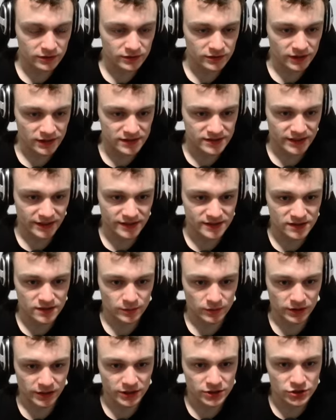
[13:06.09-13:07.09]
the entire
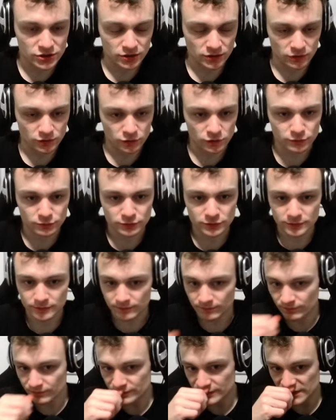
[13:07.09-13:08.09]
simulation loop,
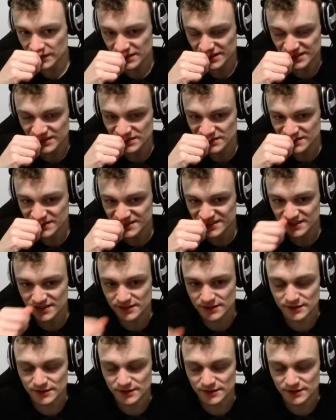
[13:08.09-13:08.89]
is